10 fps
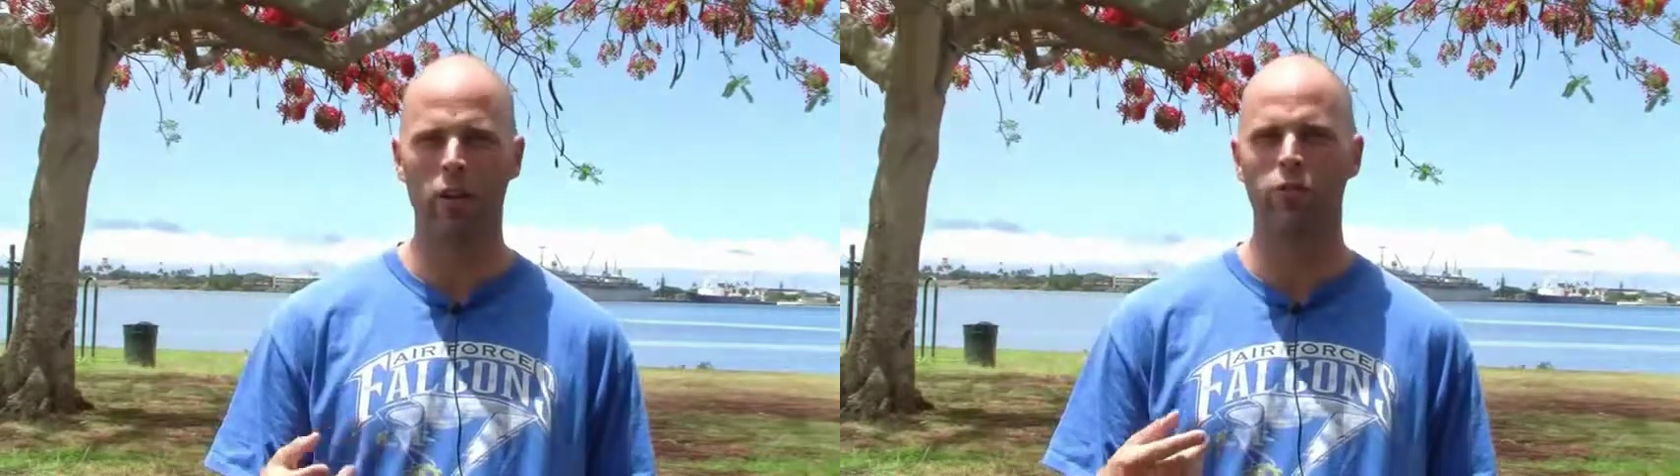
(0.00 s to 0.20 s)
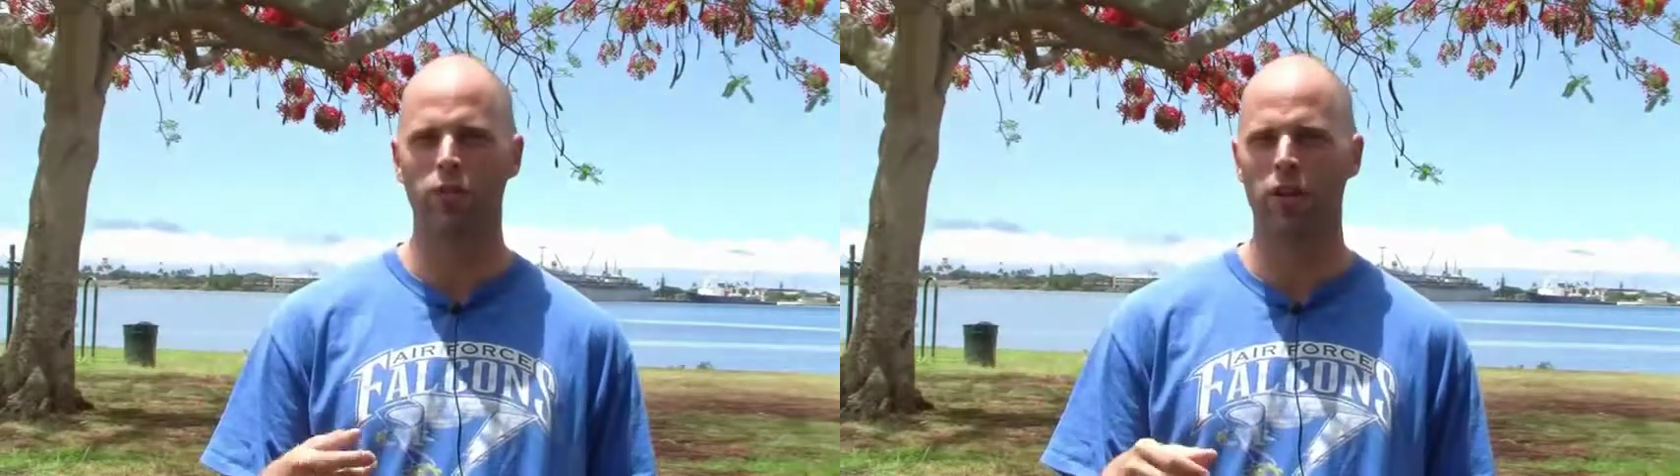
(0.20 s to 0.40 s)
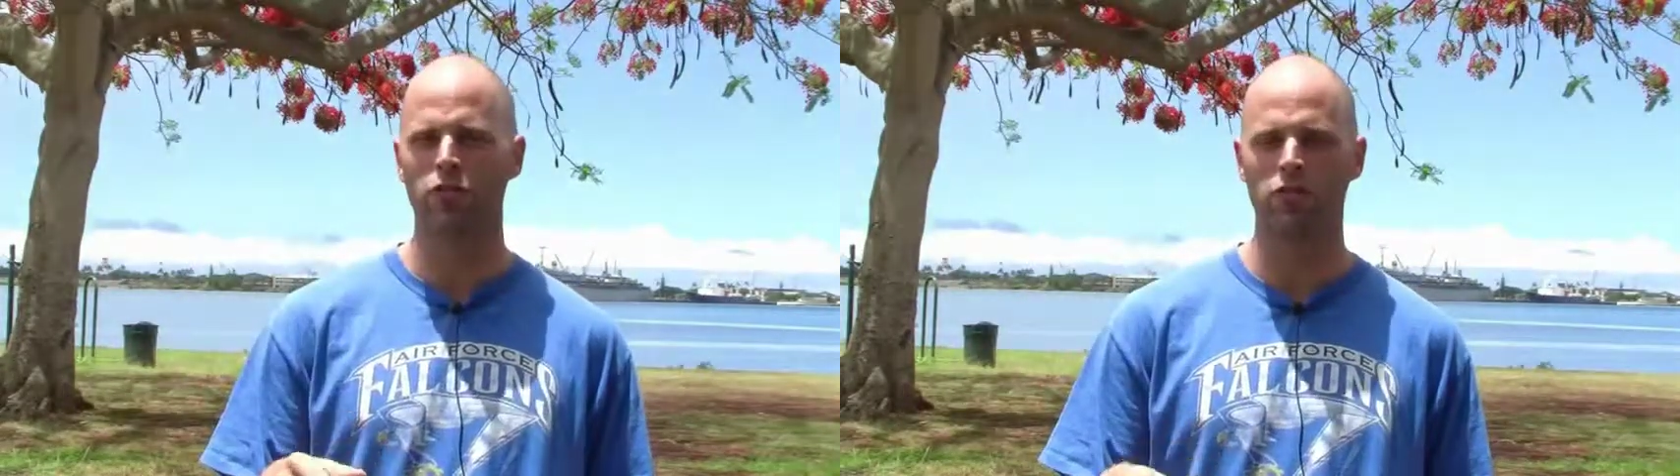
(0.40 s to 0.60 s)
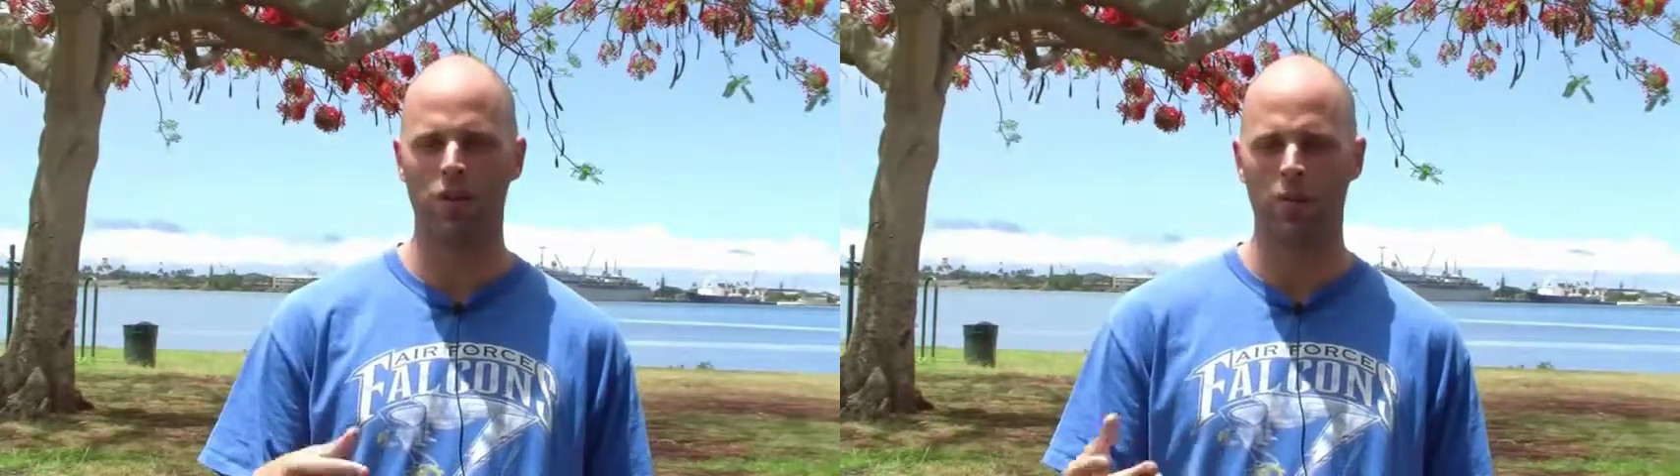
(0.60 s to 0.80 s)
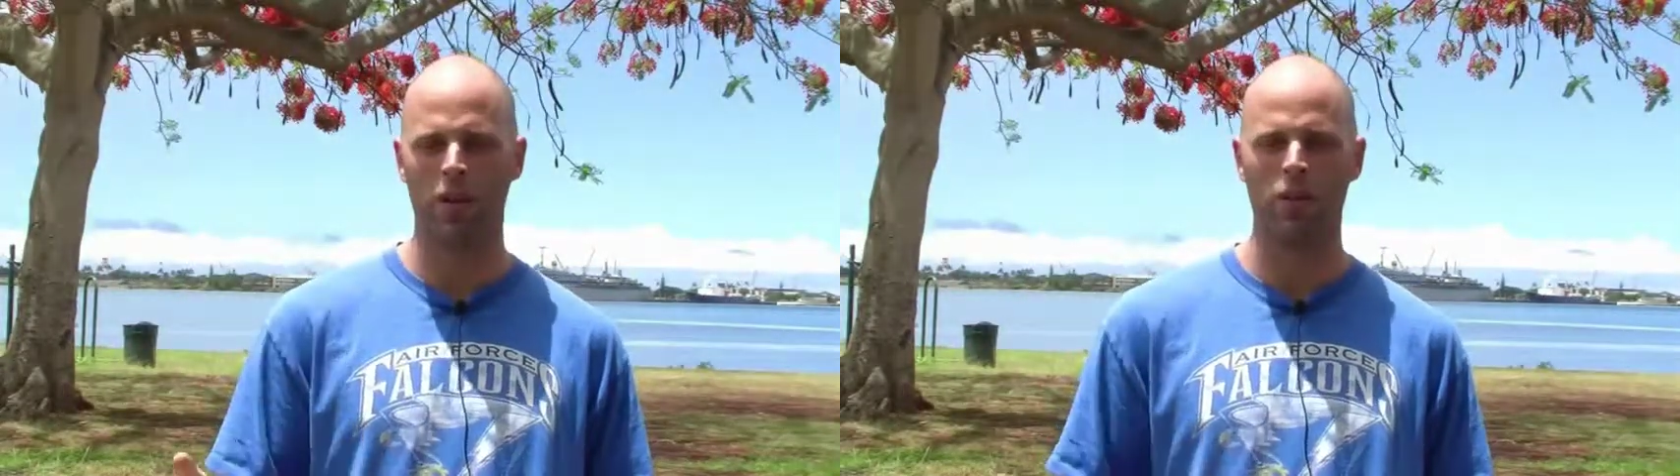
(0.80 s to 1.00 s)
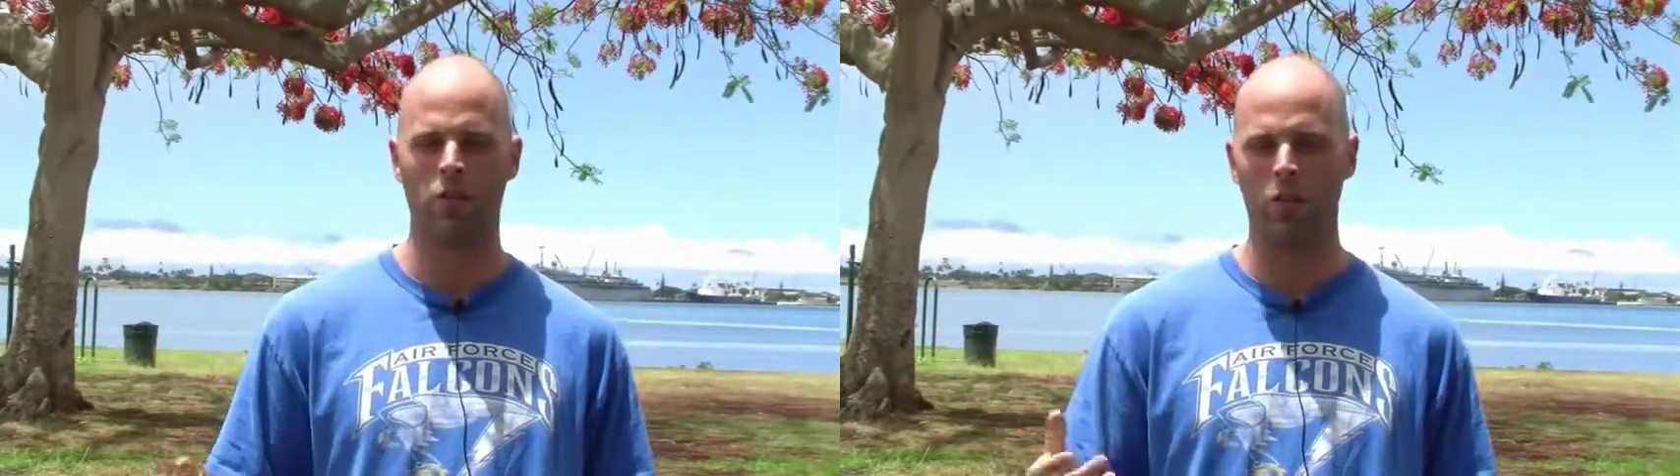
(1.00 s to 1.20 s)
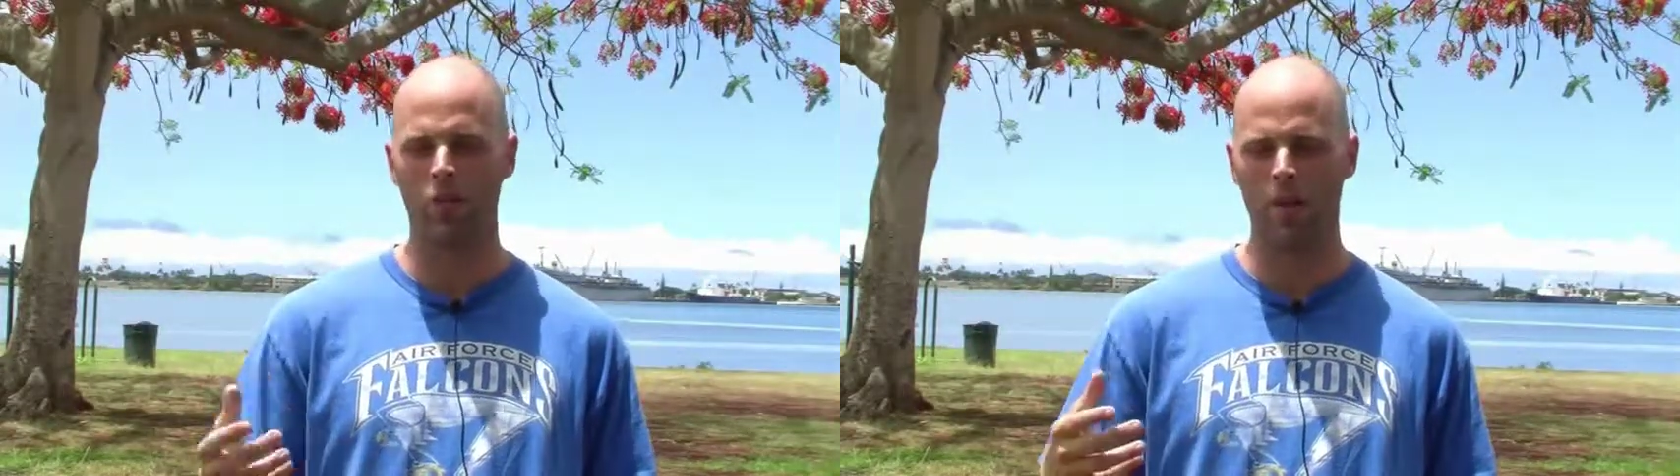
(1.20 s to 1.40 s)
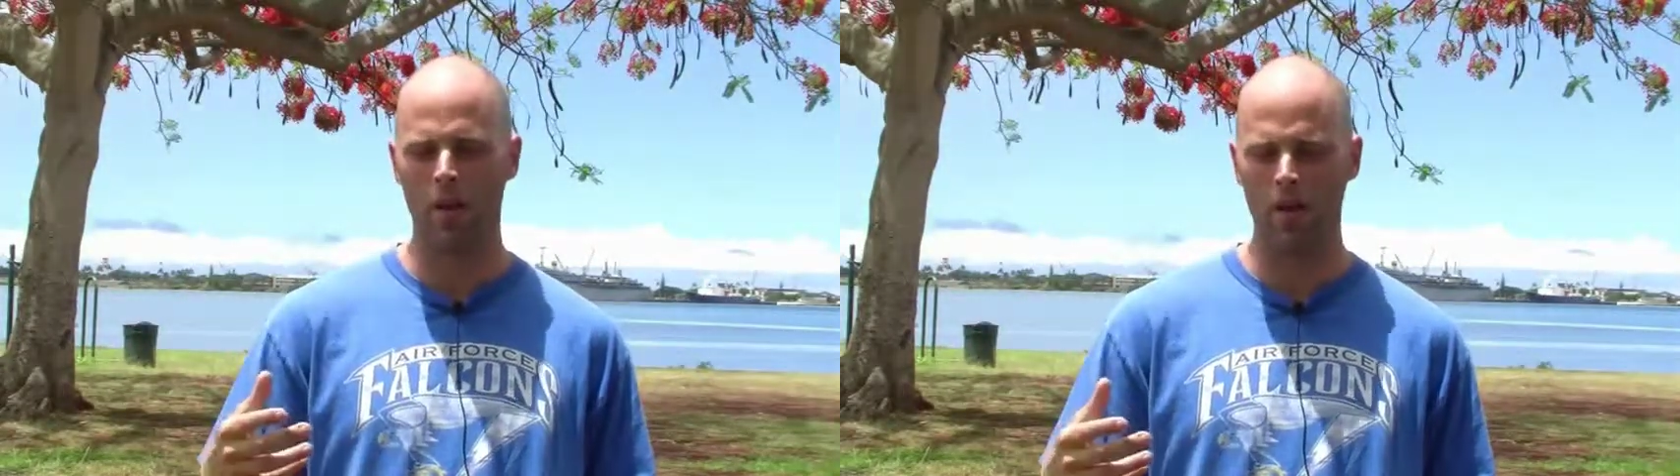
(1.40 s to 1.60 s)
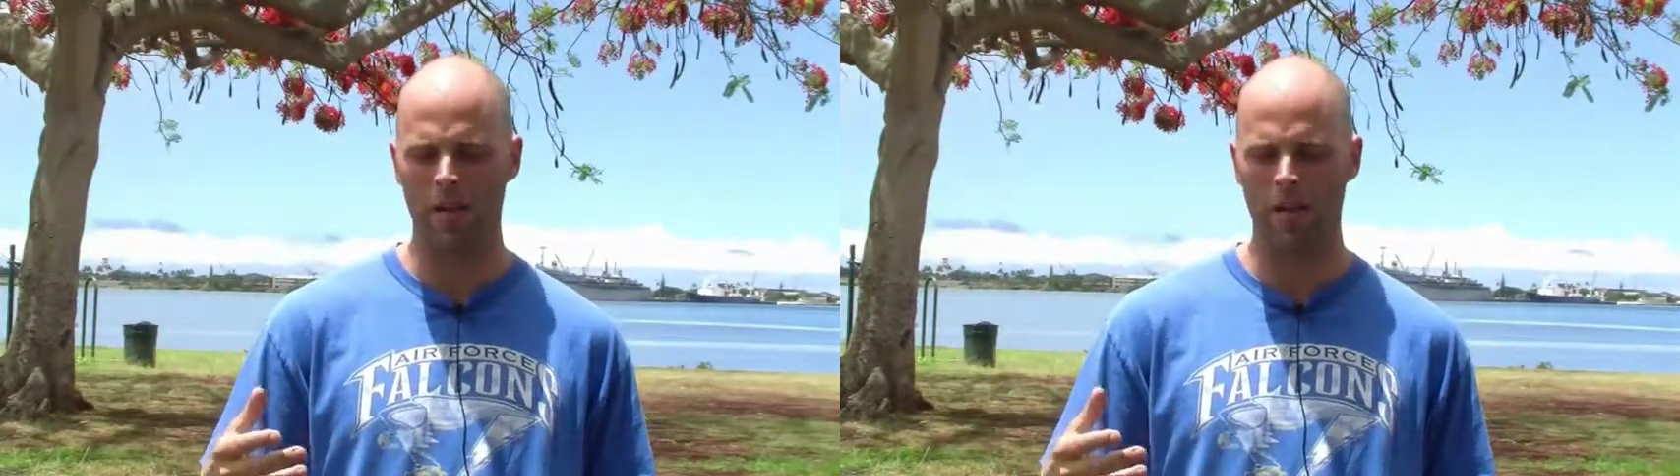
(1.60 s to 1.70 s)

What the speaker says: And again, it was pretty interesting when during